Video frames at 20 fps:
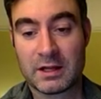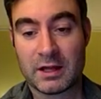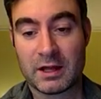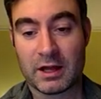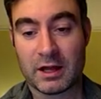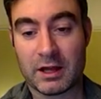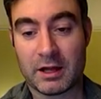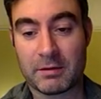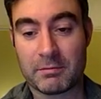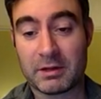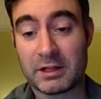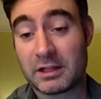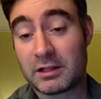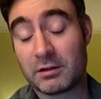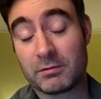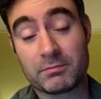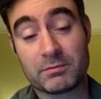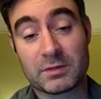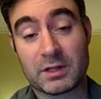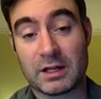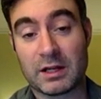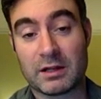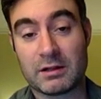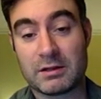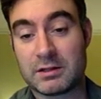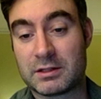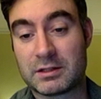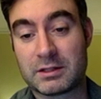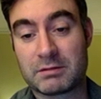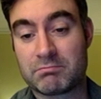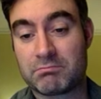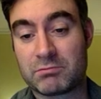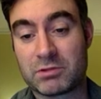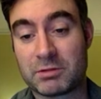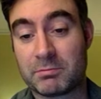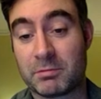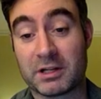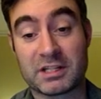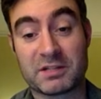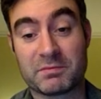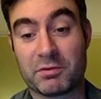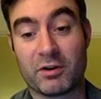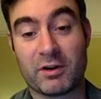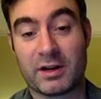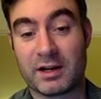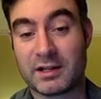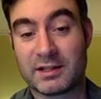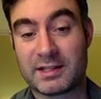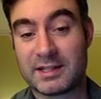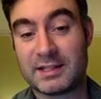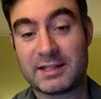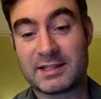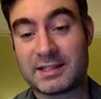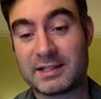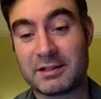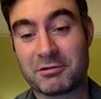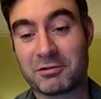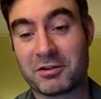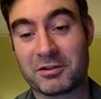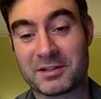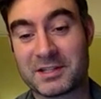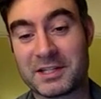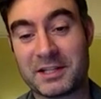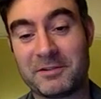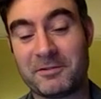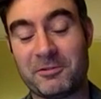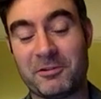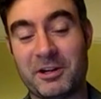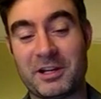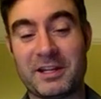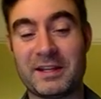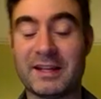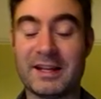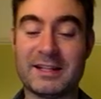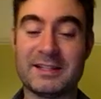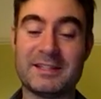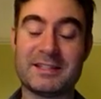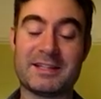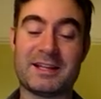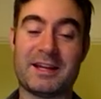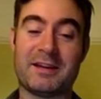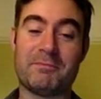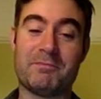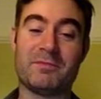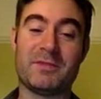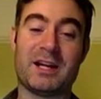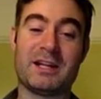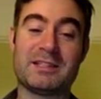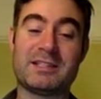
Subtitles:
And to my surprise, he's still got c3, and I